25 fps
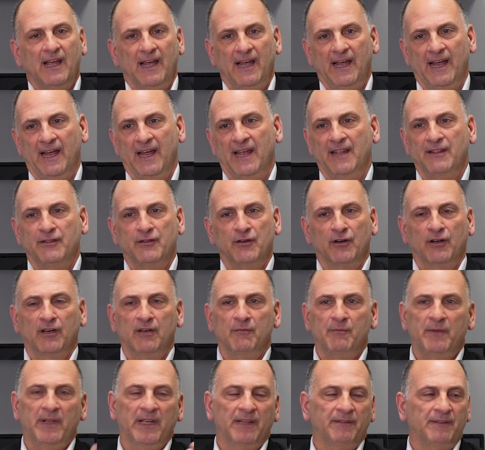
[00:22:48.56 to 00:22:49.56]
and they're
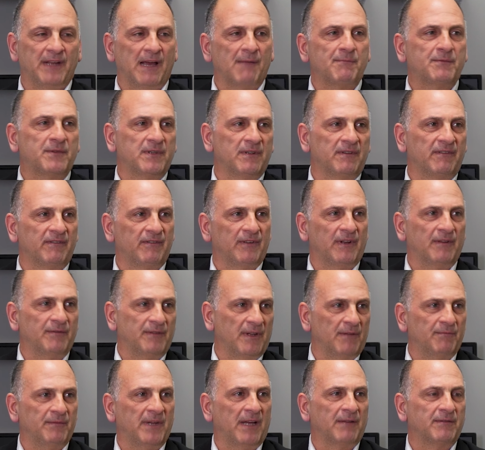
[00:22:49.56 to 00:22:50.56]
going to be adaptive,
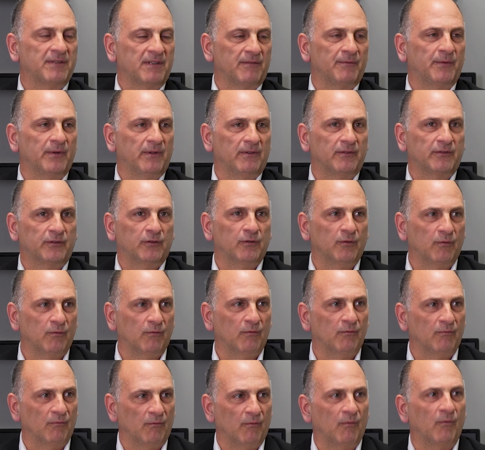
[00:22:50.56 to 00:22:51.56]
adaptable
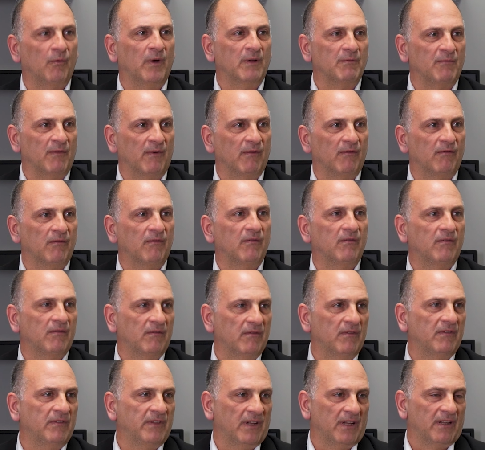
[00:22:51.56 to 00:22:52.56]
to so what,
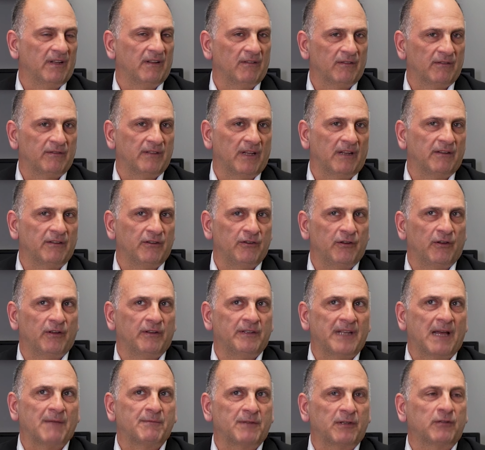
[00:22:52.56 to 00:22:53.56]
yeah, you're
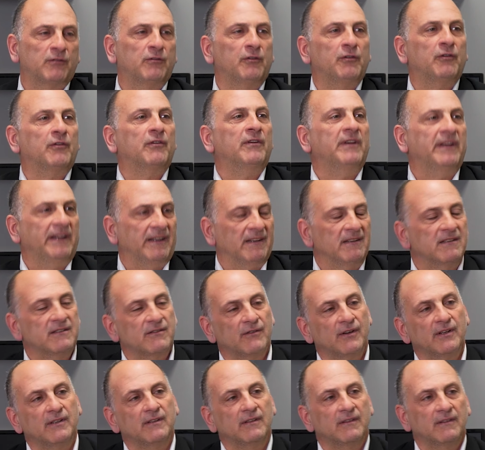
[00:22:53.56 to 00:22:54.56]
adapted to your needs,
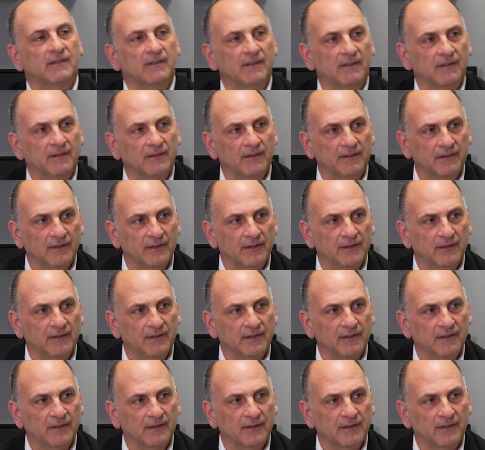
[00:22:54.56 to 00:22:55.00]
right? Okay.